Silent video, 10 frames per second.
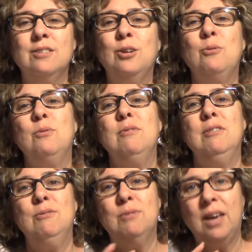so
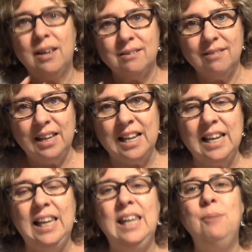you can
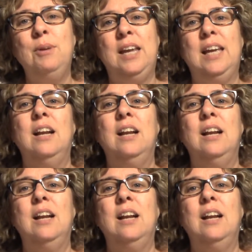eliminate